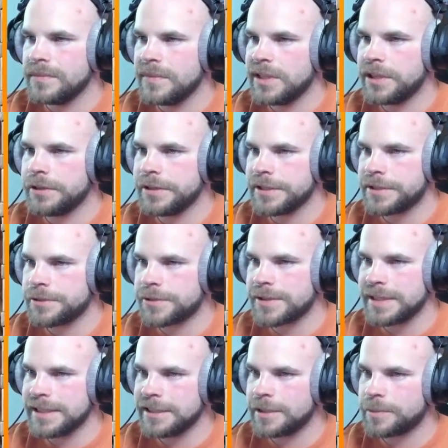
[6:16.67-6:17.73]
Curious who's going
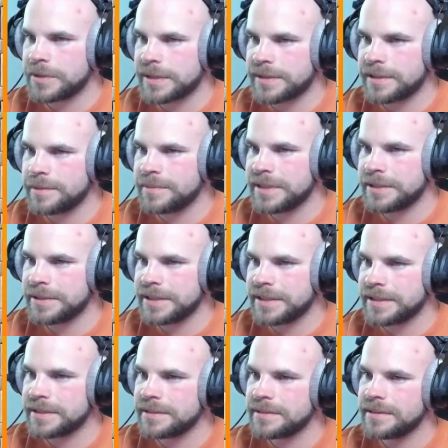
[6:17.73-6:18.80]
to end up with the thumbnail
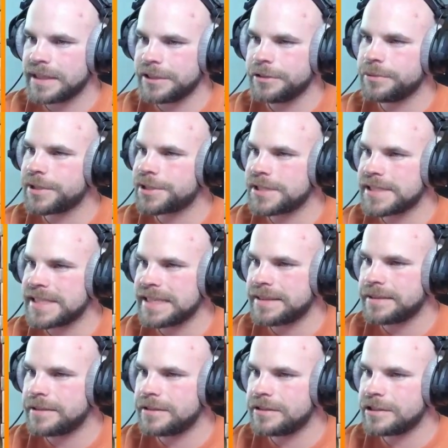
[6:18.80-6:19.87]
here. I do wish this had the
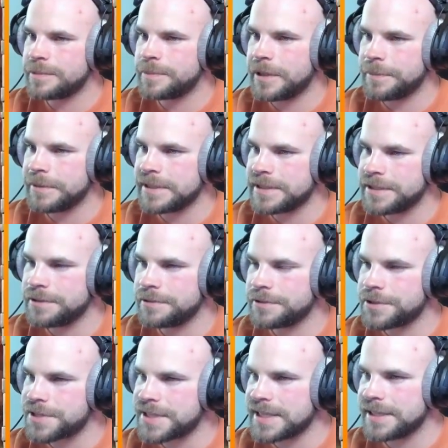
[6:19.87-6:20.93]
Hog Puppet too,
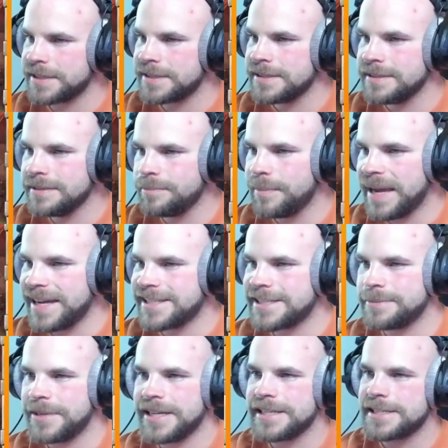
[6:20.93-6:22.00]
just to
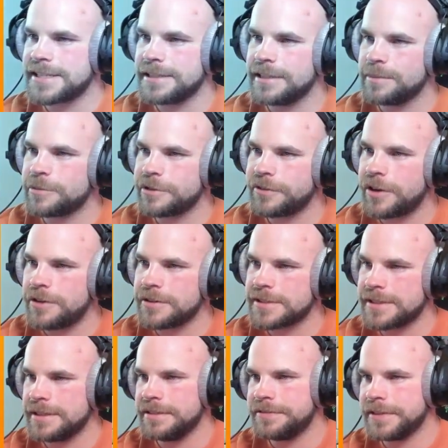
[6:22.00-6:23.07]
maximize the number of Hogs
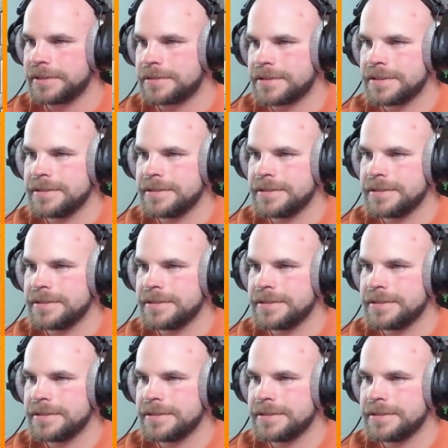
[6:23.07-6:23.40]
on the field.